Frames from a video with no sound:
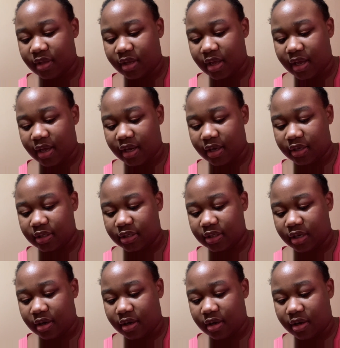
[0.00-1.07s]
and
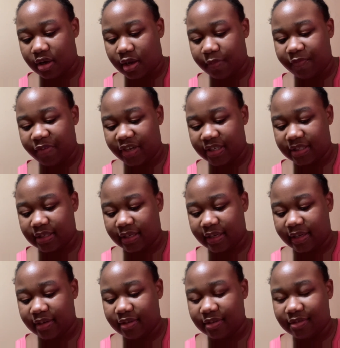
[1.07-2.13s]
obviously,
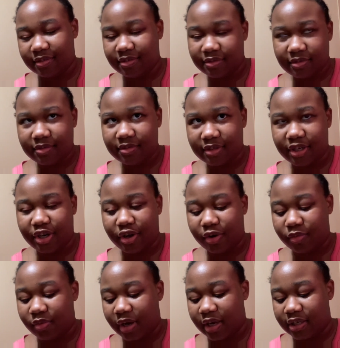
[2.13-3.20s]
you know,
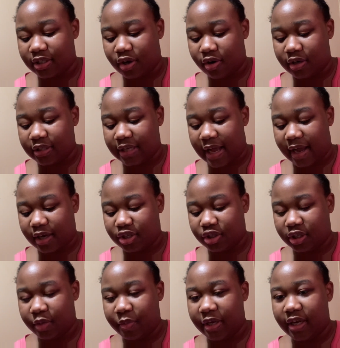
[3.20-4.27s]
not as hard as
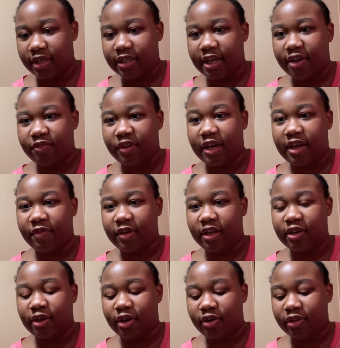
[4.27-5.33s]
actually being deaf and having
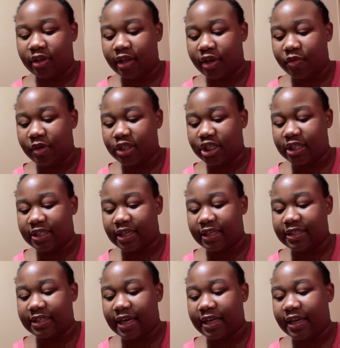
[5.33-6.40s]
to learn the language, because at
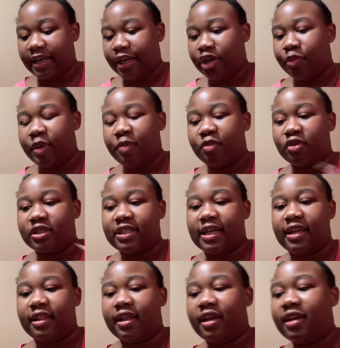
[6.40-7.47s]
least I can hear people say
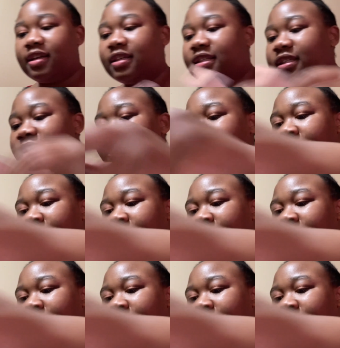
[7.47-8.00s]
things.